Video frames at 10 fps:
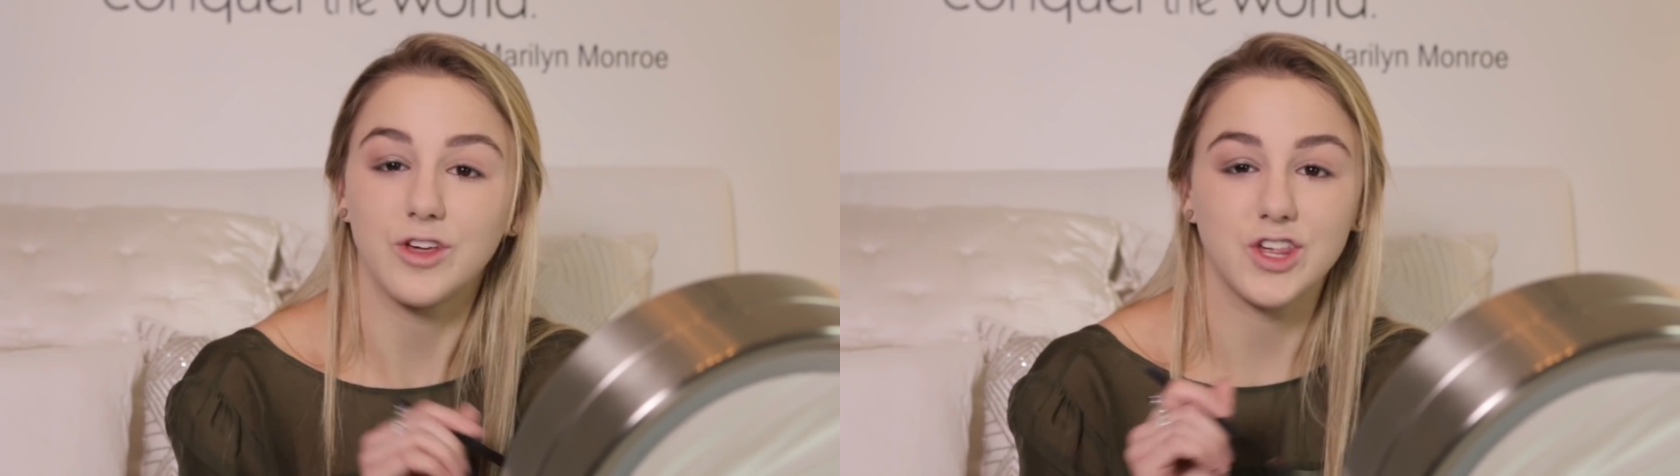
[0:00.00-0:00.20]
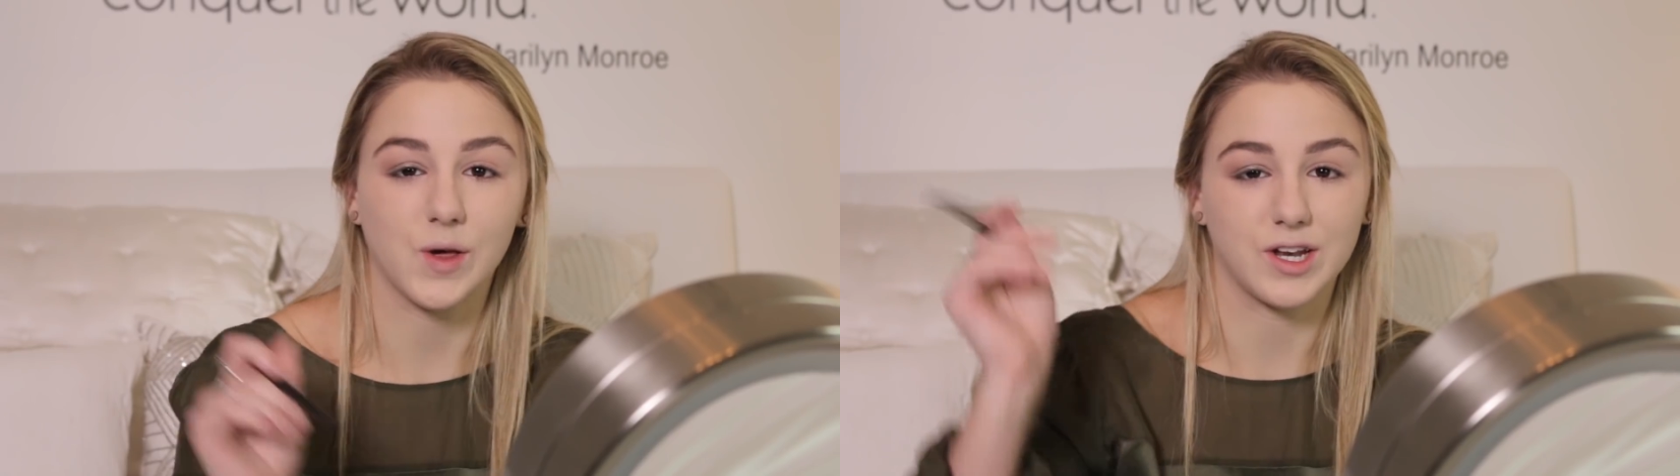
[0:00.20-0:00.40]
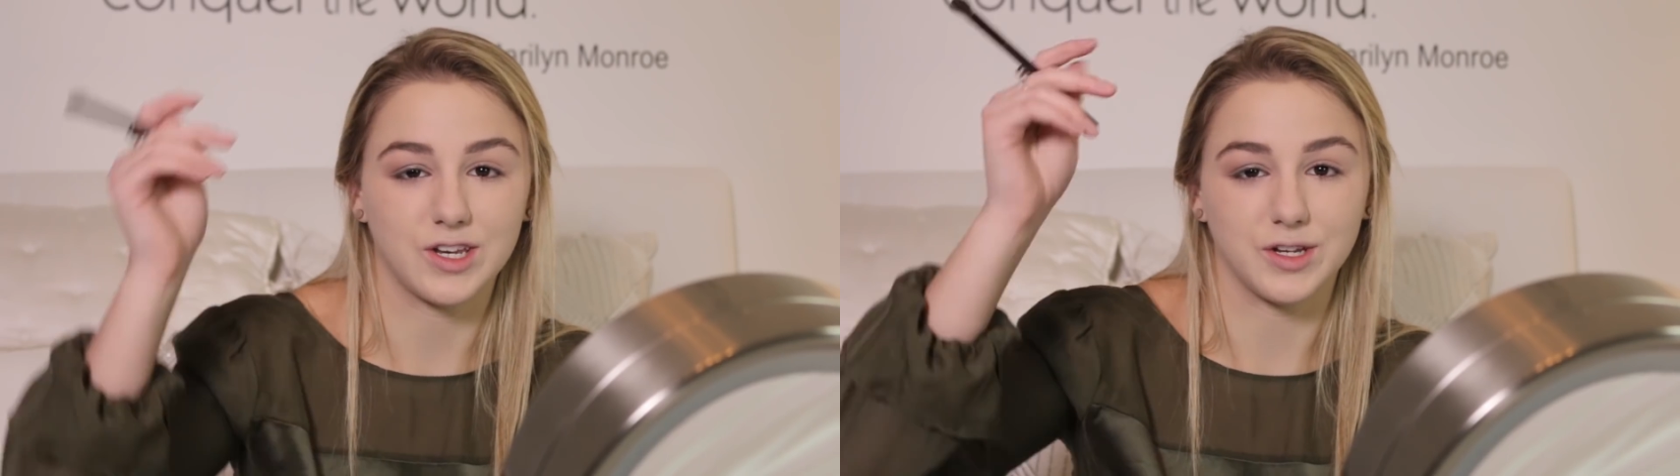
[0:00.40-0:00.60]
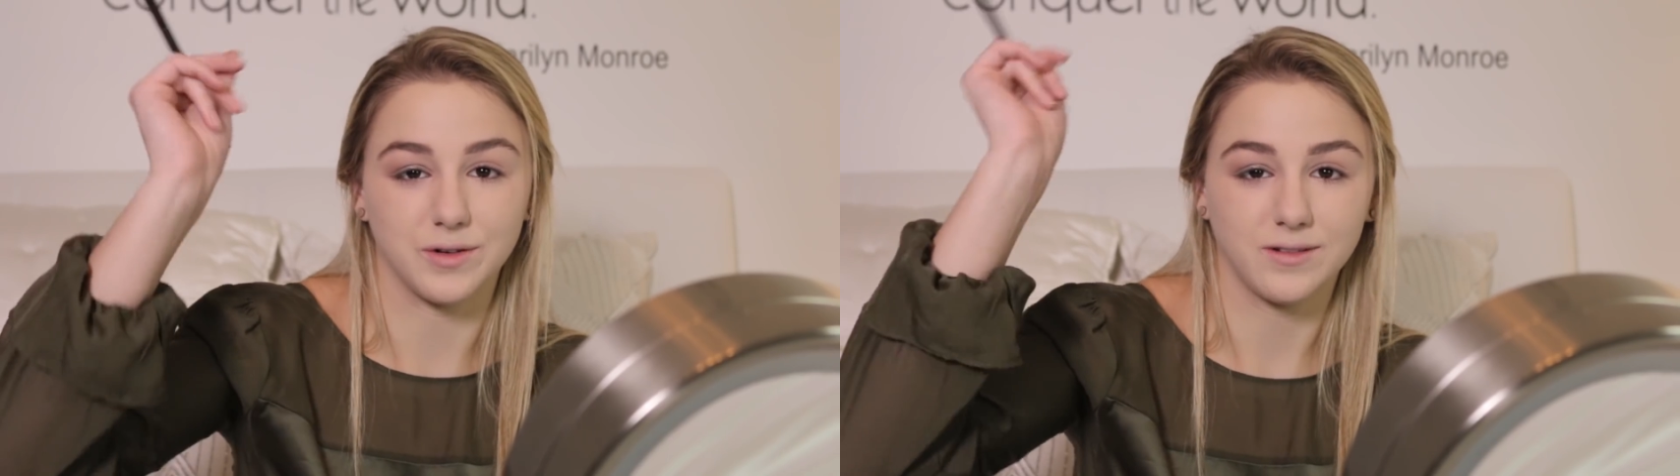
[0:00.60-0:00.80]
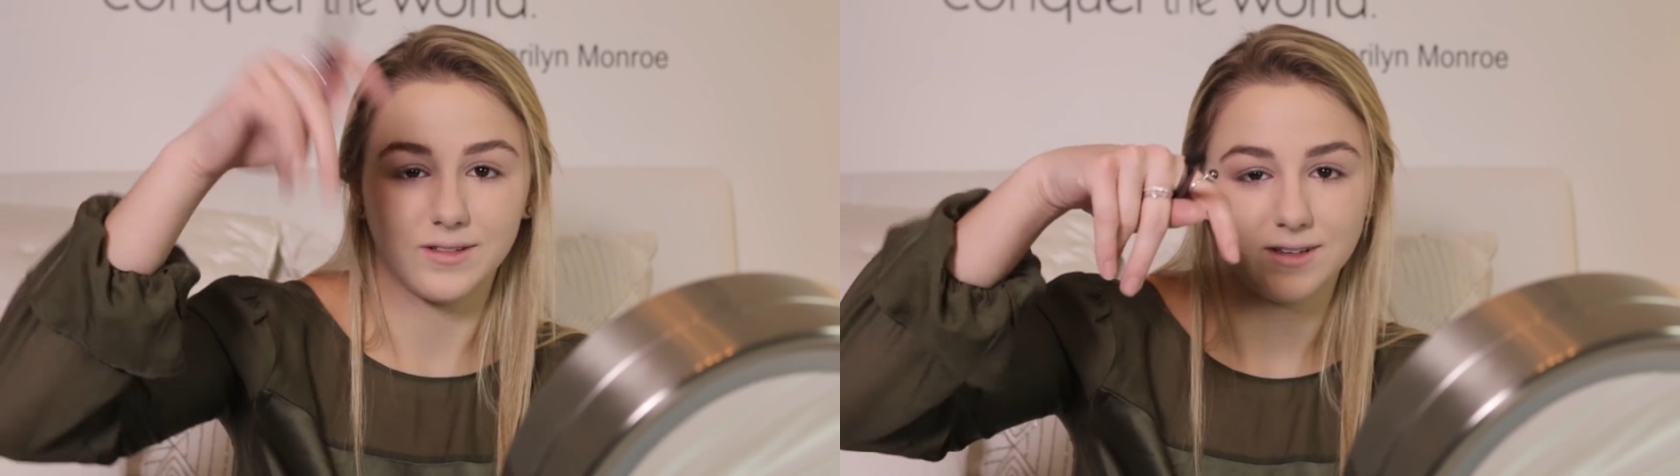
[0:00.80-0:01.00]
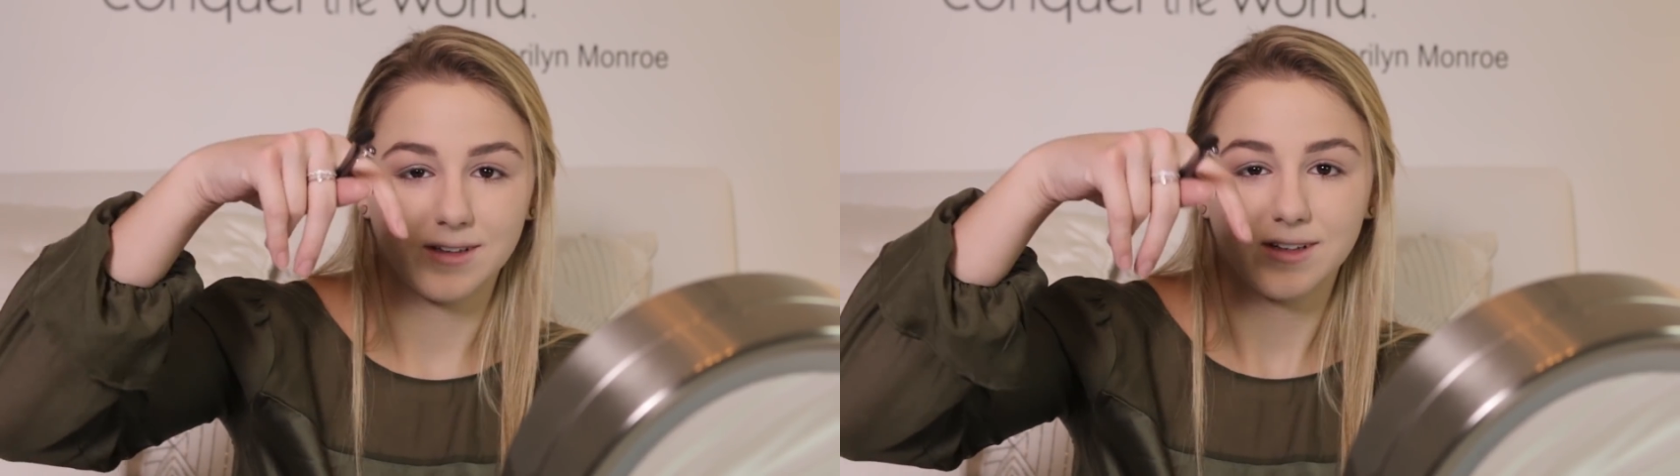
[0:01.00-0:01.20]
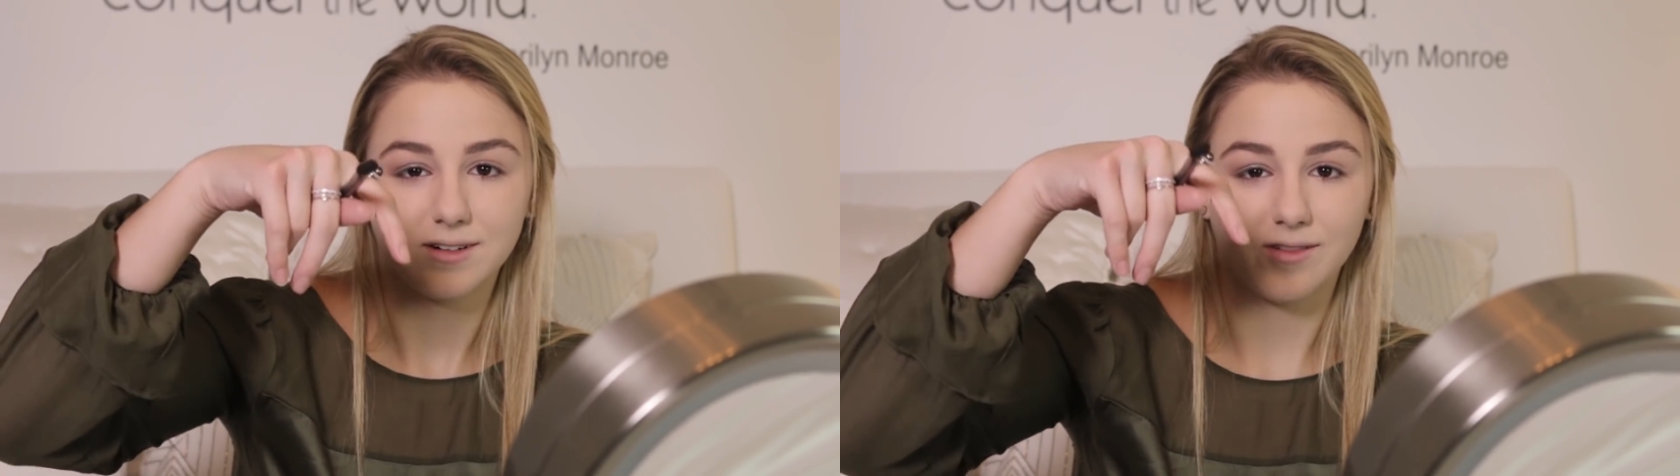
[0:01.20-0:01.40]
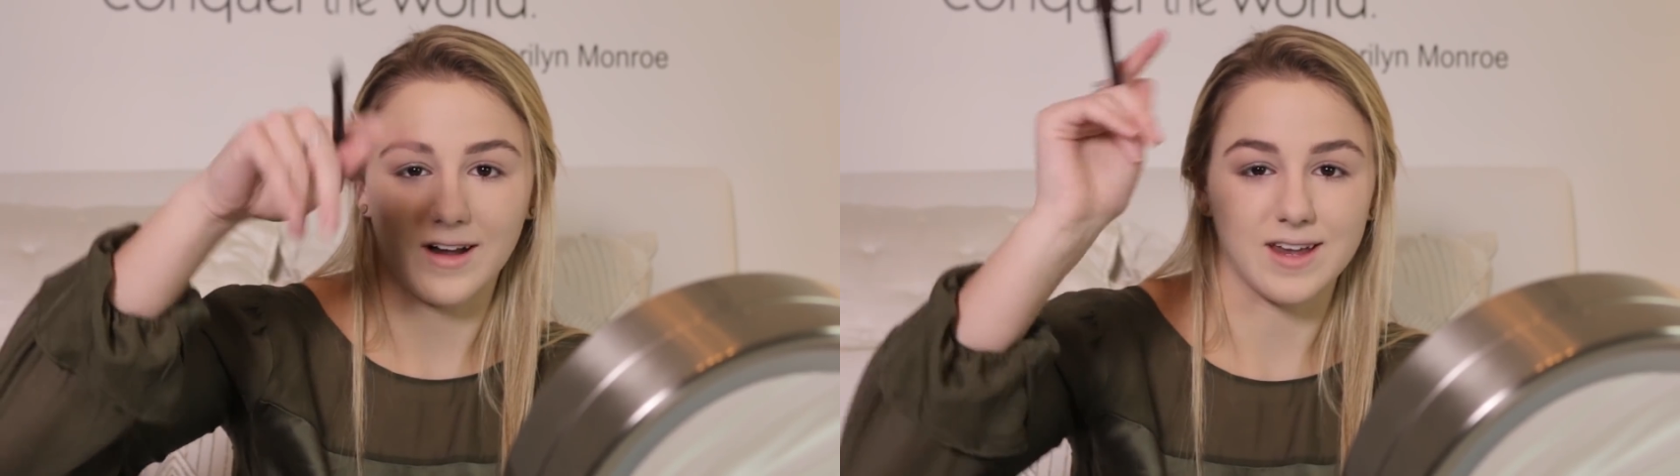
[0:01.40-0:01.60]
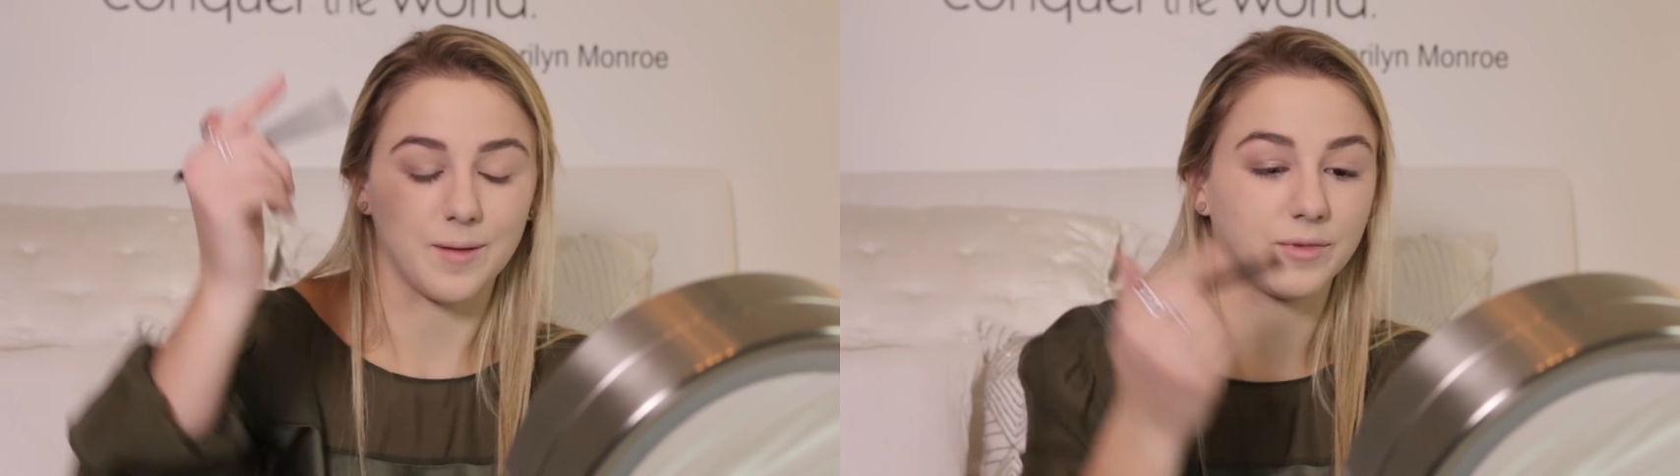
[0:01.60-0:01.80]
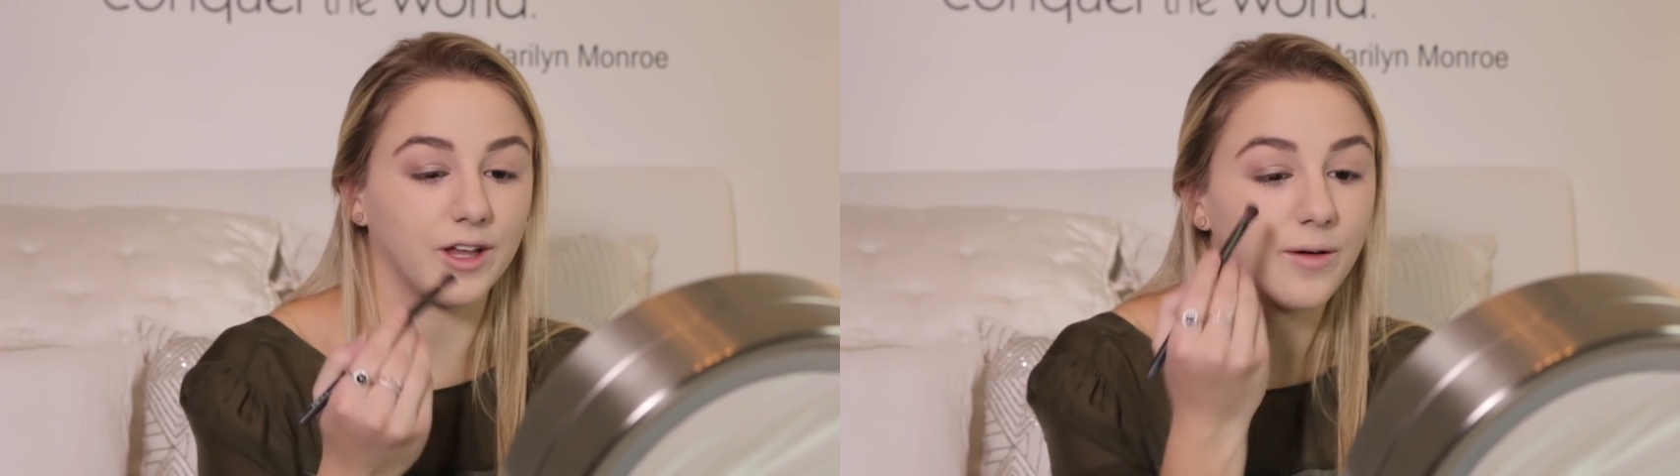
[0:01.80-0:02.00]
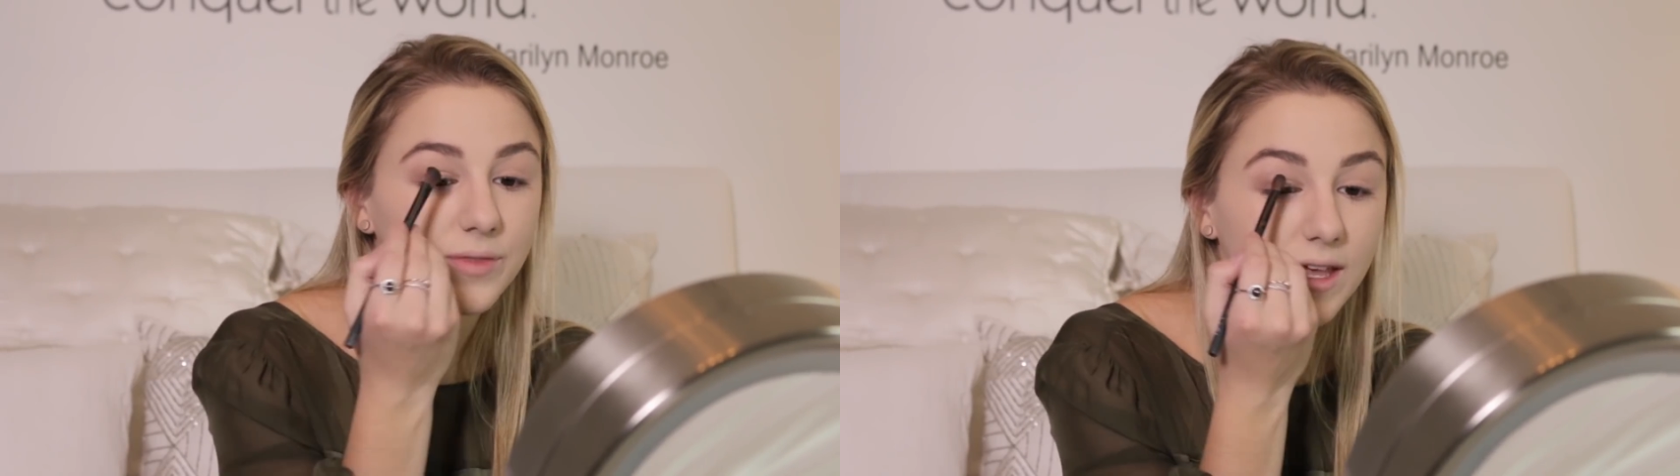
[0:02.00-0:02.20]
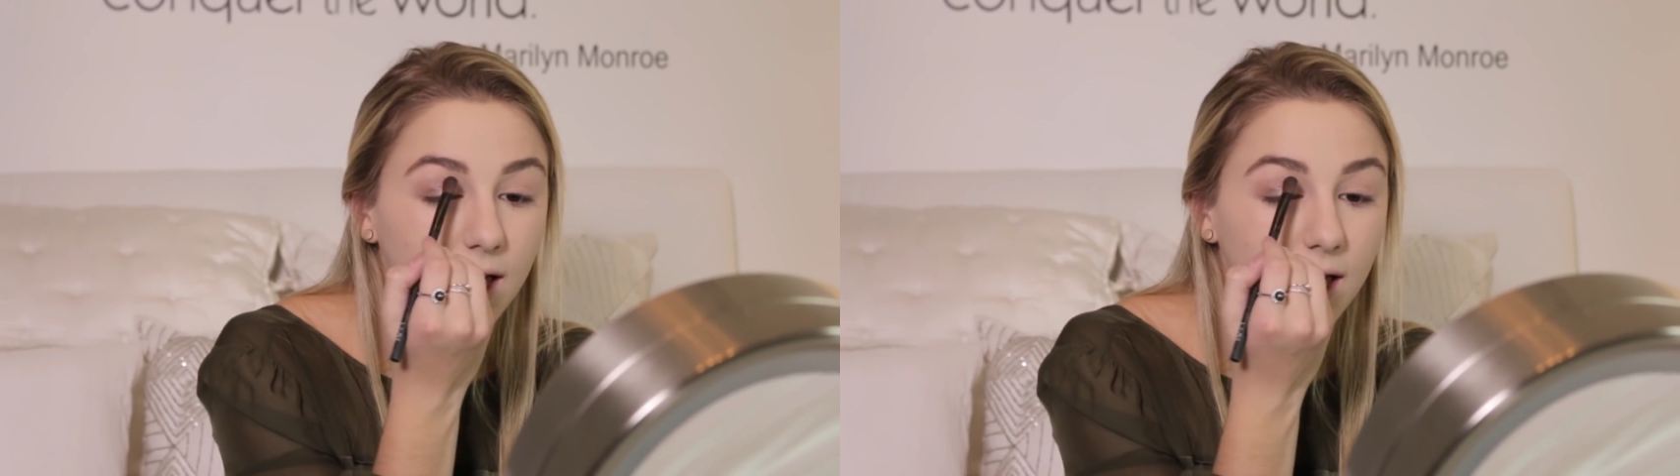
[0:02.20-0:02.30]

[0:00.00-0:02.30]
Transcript: which you can do right down below.